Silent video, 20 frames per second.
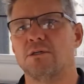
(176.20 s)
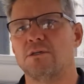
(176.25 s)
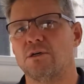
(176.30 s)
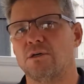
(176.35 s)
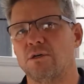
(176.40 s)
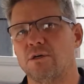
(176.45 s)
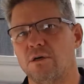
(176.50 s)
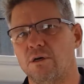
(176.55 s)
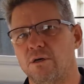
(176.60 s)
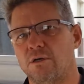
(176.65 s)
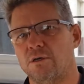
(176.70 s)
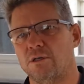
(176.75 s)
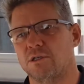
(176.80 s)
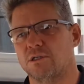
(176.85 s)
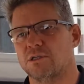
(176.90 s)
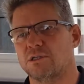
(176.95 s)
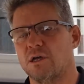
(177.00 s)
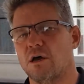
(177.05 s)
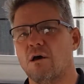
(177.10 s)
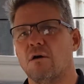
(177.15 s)
turn your
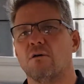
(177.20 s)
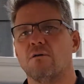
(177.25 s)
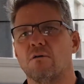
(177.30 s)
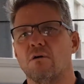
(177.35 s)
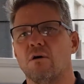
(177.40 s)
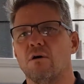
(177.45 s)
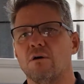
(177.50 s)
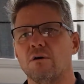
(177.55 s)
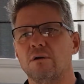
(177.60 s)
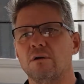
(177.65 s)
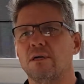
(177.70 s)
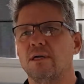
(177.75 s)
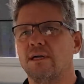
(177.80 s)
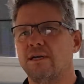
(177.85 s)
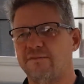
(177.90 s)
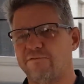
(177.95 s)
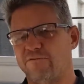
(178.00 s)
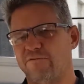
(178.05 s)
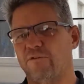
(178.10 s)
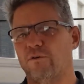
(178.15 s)
solar on
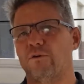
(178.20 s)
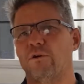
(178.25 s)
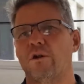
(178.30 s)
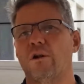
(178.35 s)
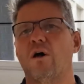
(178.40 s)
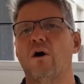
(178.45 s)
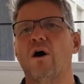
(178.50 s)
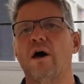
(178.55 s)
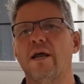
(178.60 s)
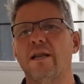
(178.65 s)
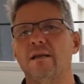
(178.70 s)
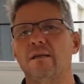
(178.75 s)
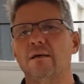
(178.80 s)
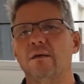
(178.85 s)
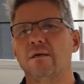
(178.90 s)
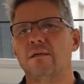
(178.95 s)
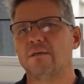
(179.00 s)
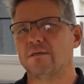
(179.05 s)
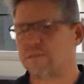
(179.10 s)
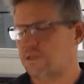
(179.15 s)
in full light.
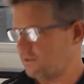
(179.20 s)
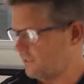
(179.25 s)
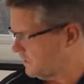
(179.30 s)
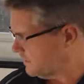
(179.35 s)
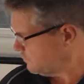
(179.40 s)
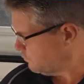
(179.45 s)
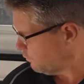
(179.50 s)
So that's